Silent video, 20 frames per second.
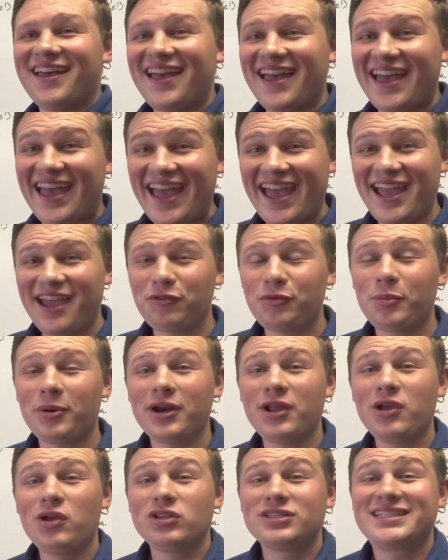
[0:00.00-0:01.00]
Hey
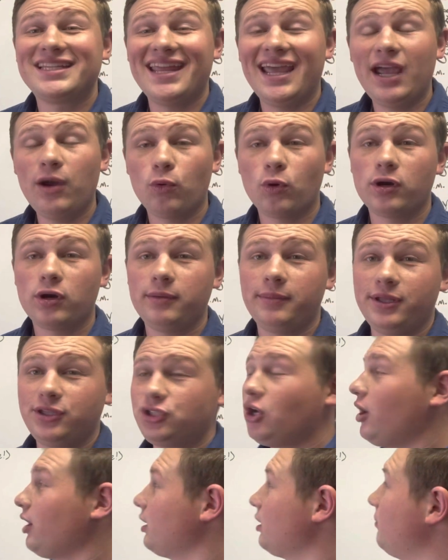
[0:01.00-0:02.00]
everybody, today we're going to be
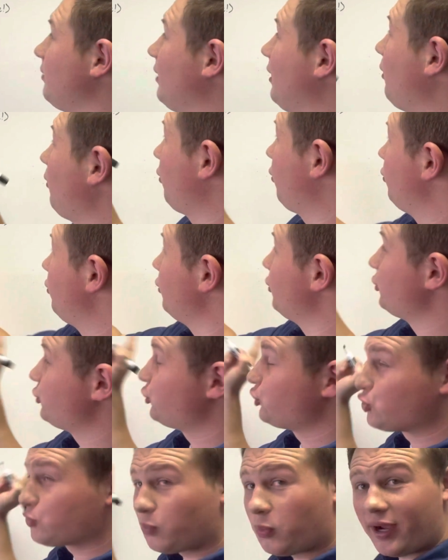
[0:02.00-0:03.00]
talking about the
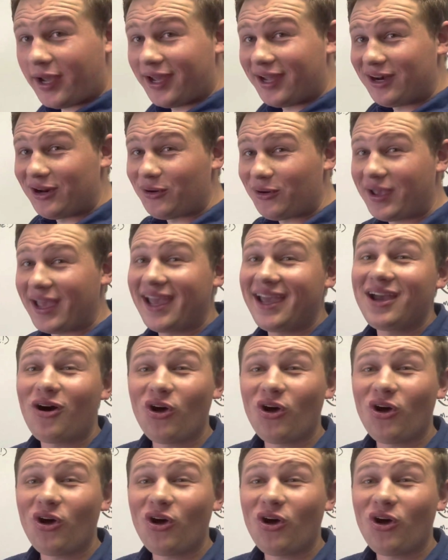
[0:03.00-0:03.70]
spread, okay?